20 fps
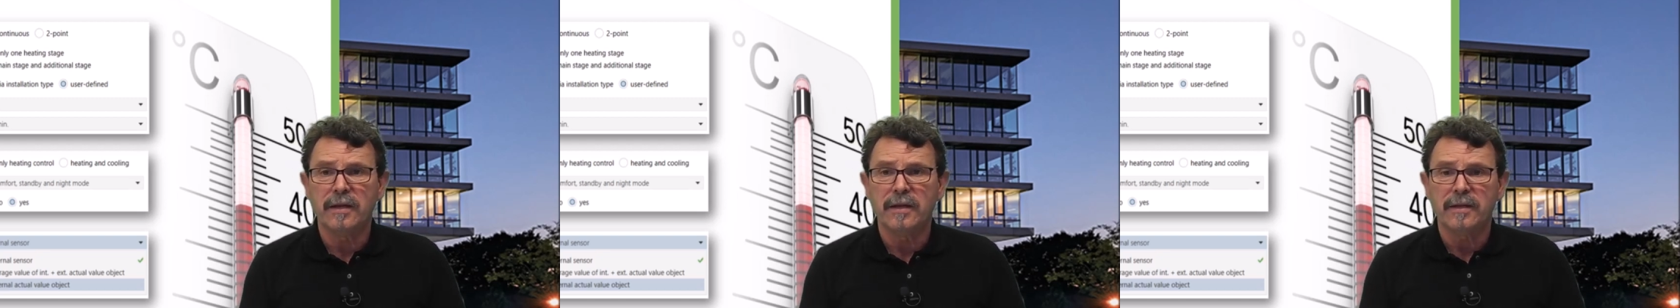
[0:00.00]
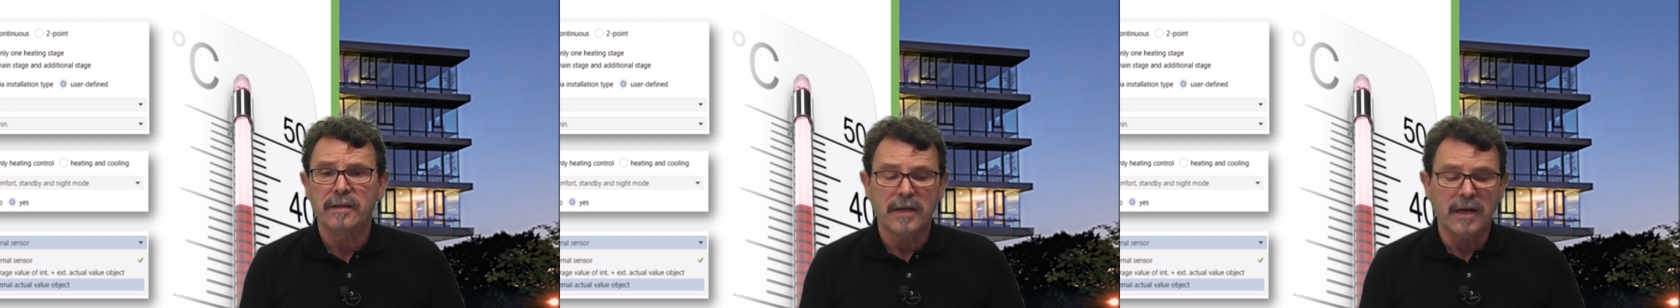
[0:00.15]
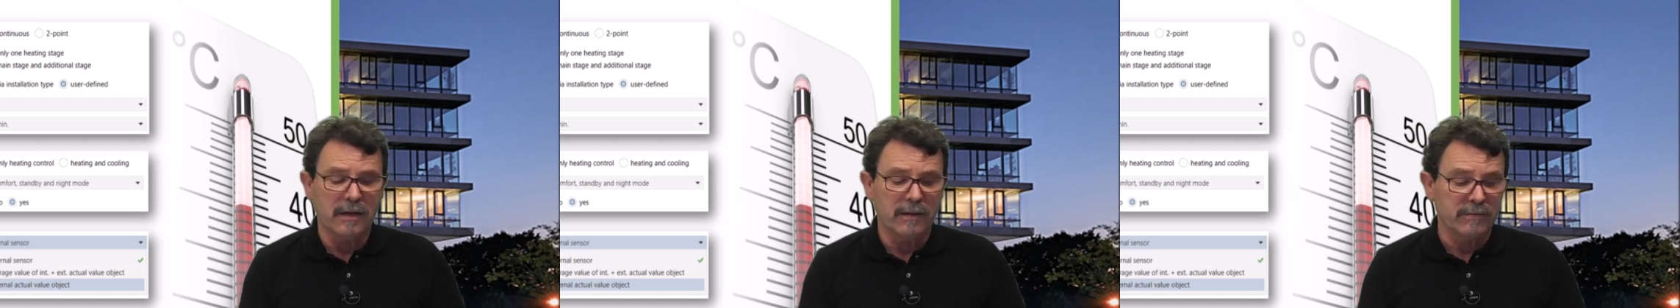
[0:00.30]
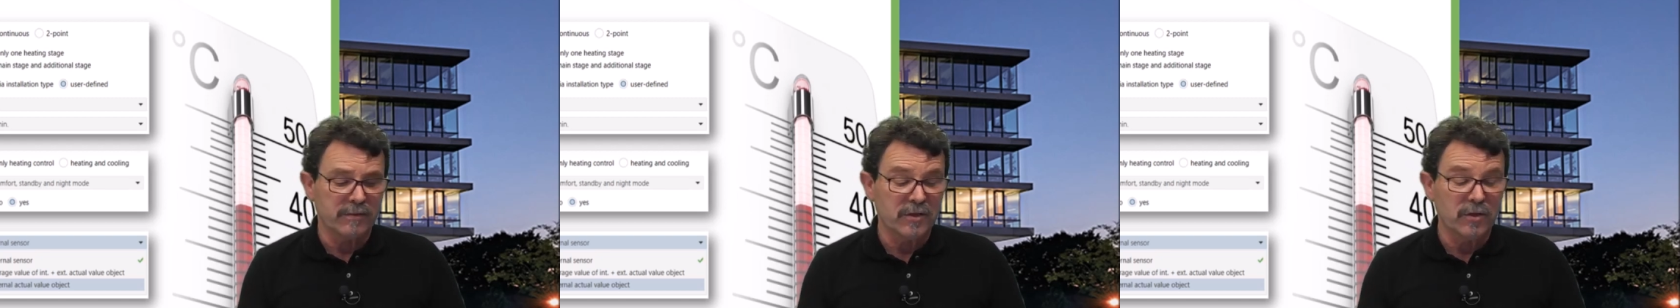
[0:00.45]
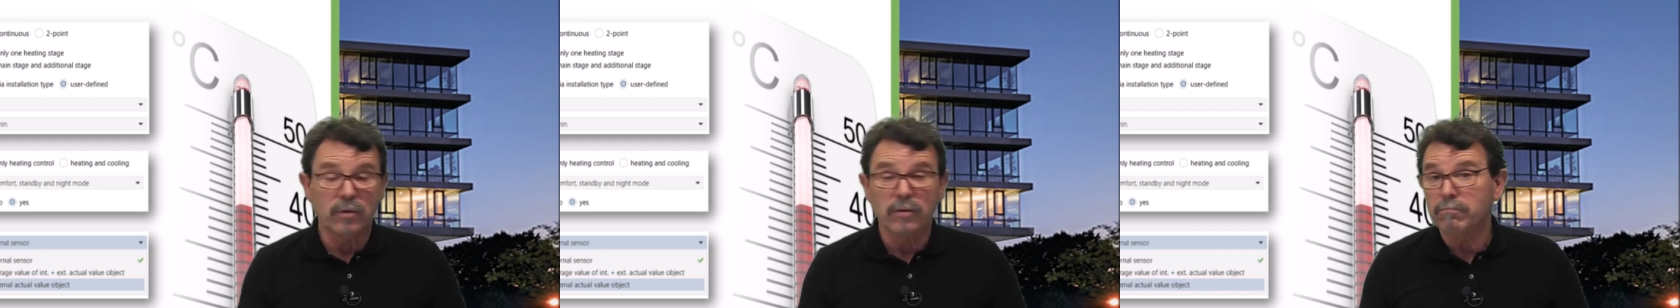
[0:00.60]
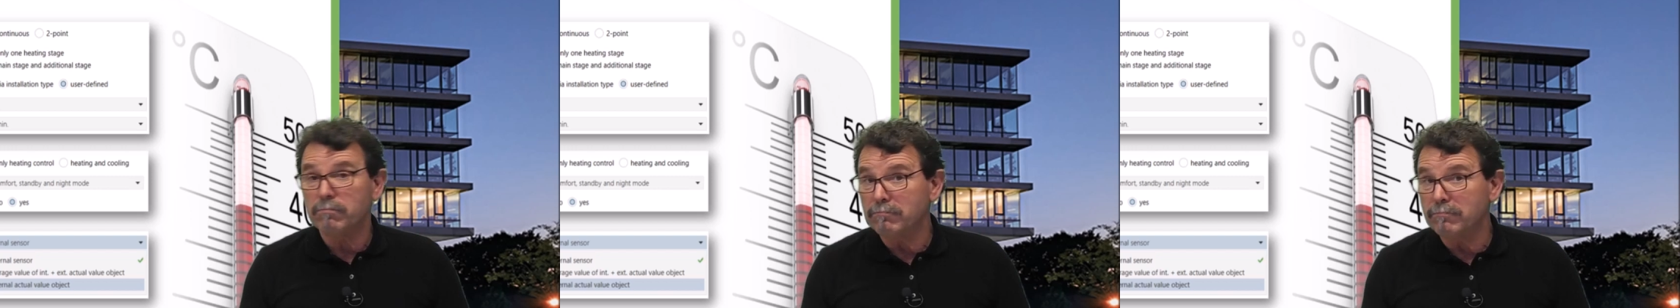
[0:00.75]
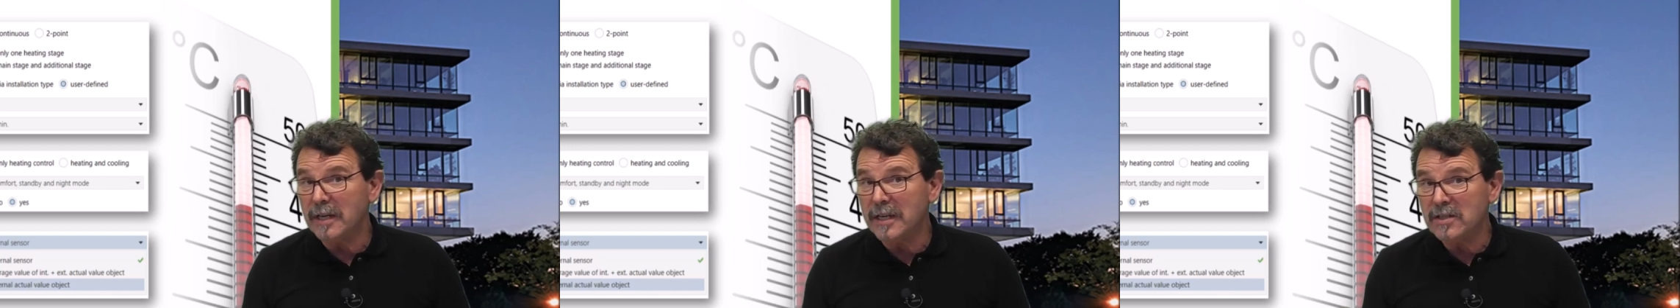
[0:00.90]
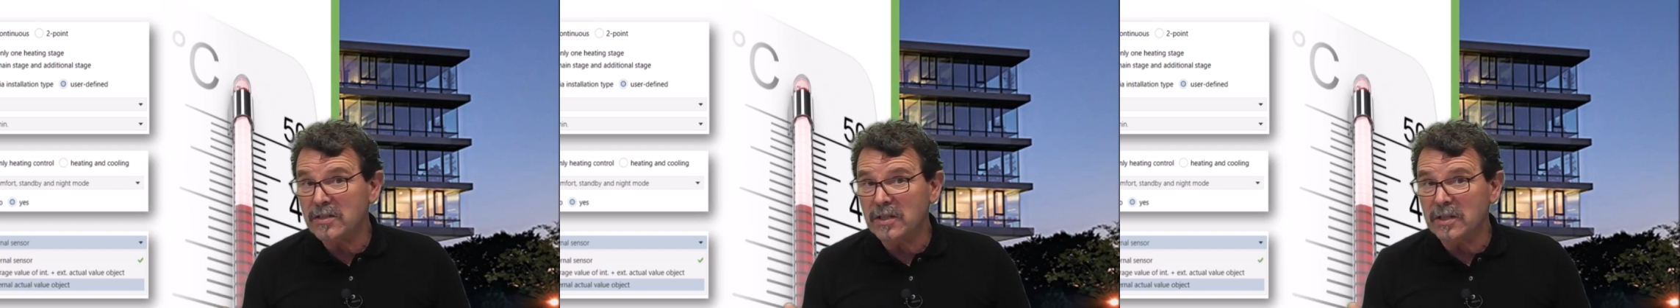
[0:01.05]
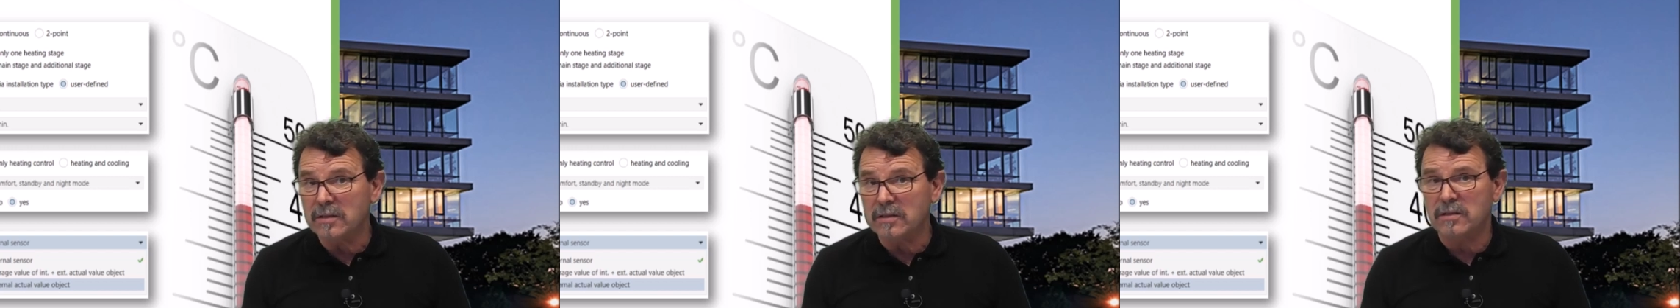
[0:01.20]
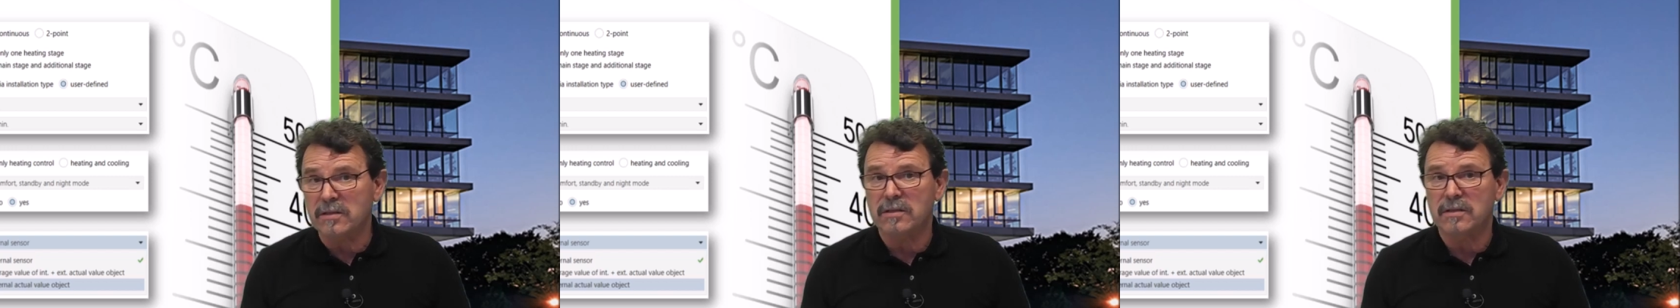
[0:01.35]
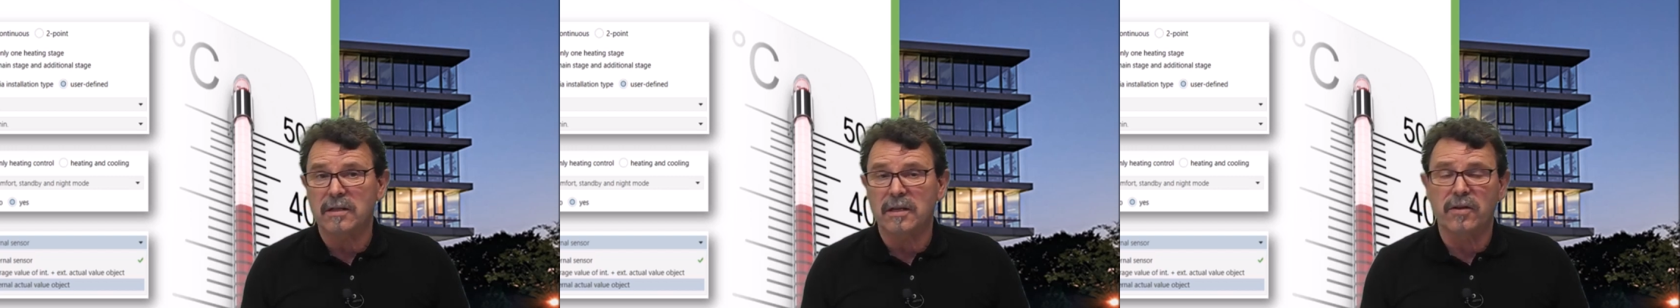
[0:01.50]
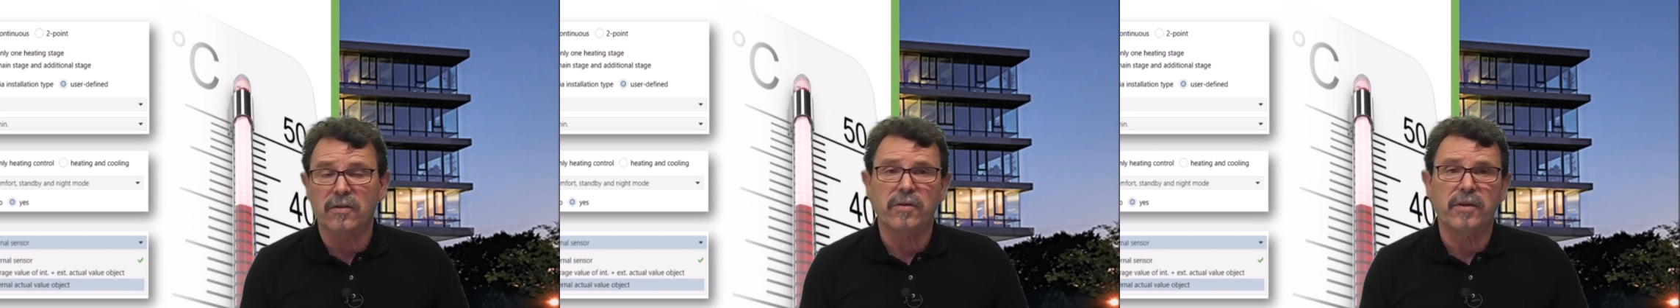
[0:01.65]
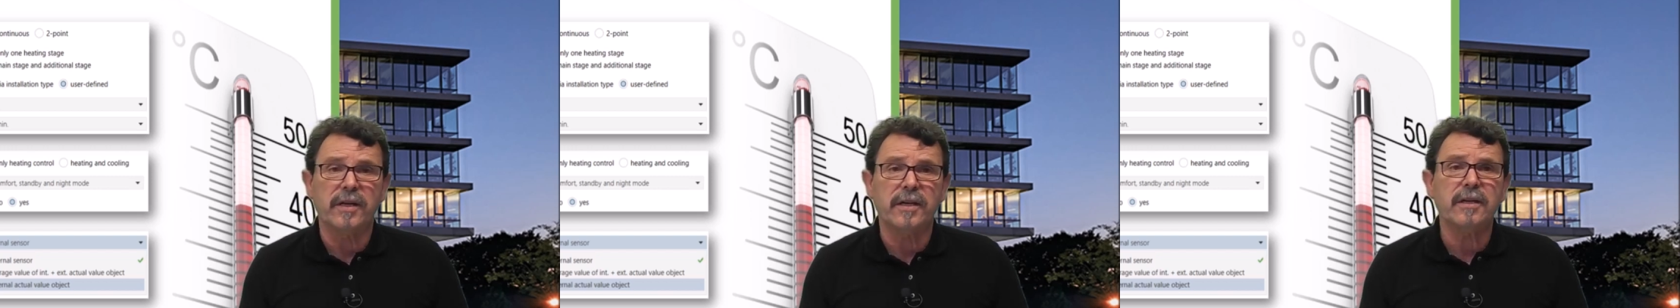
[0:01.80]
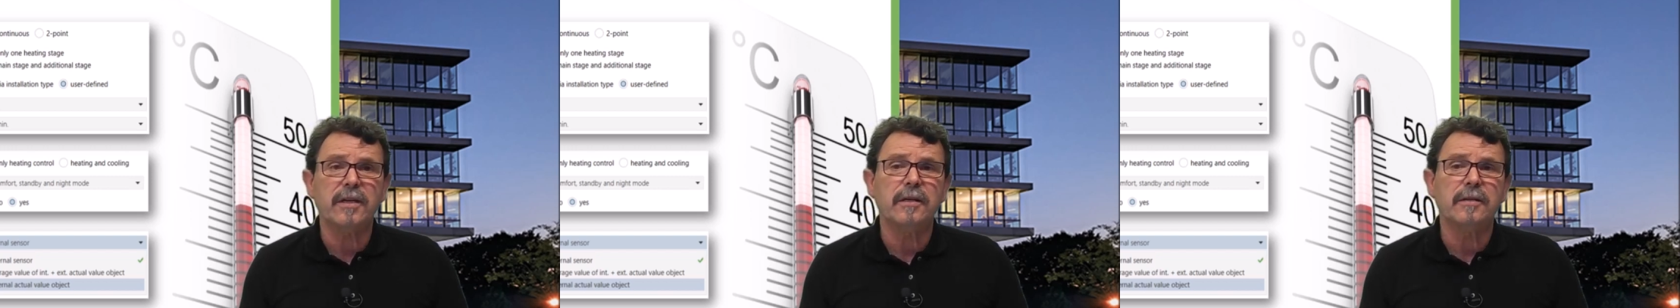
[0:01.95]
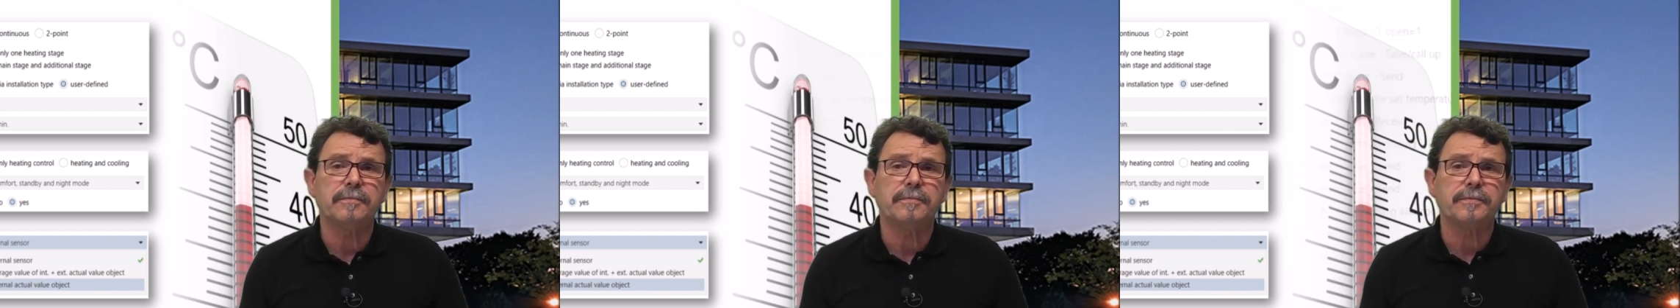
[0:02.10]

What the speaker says: Yeah, so makes sense, I think.